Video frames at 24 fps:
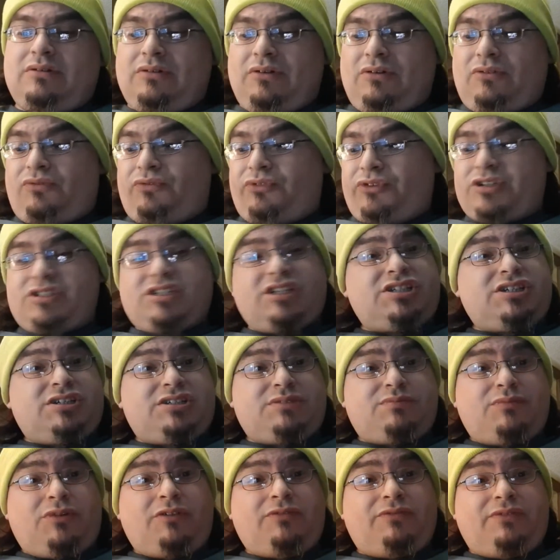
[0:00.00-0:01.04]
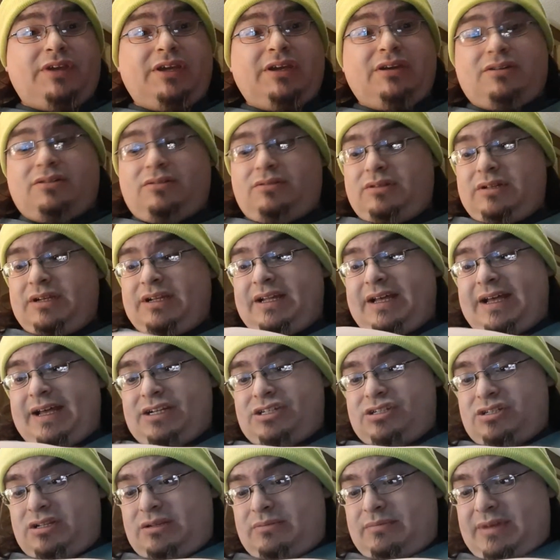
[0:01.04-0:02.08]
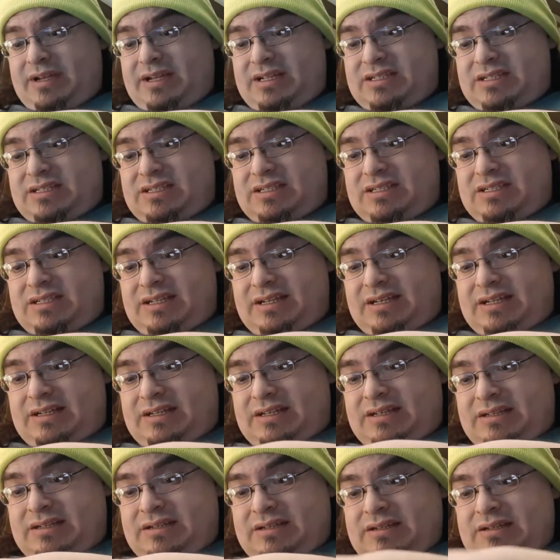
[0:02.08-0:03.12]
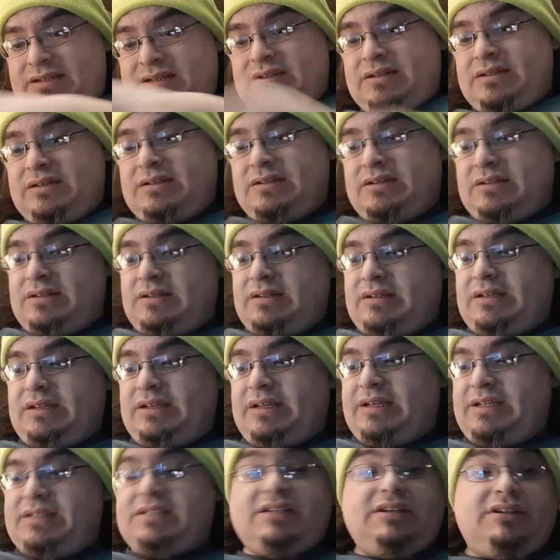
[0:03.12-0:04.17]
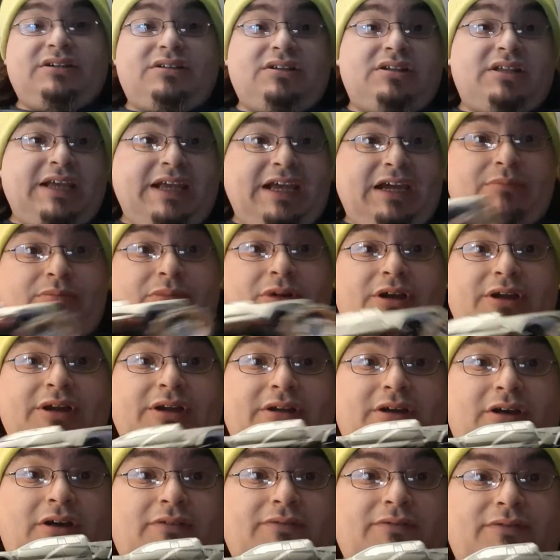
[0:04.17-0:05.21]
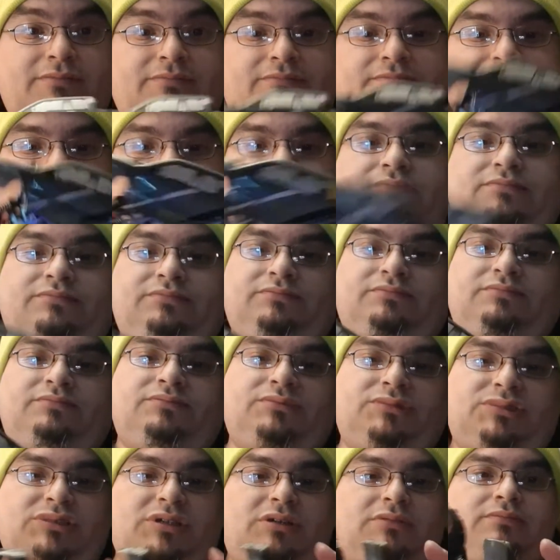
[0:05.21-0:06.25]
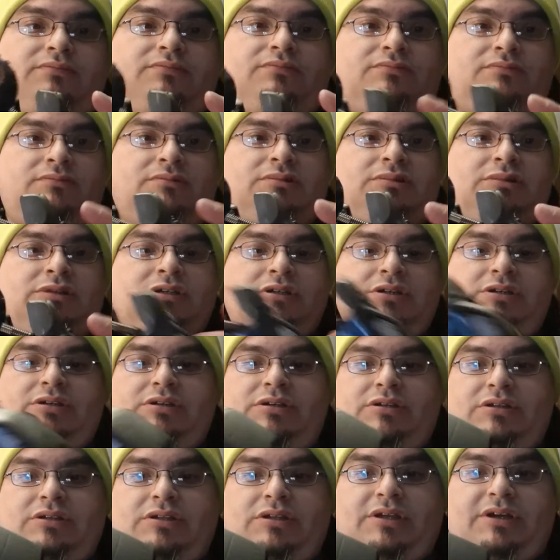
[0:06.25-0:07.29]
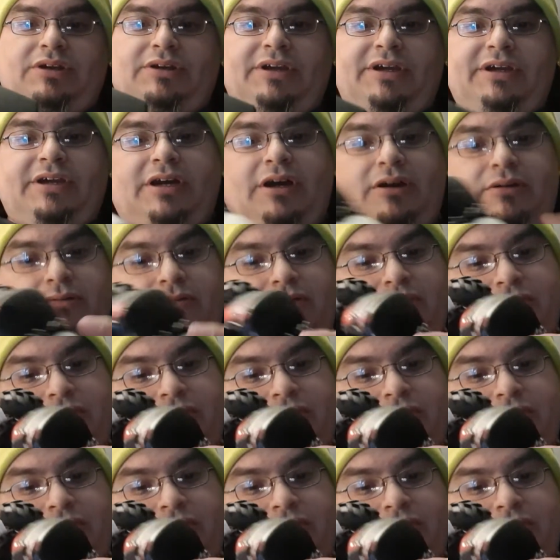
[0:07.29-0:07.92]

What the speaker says: for such a small vehicle, it actually makes it easier to take them on and off. So, there you go.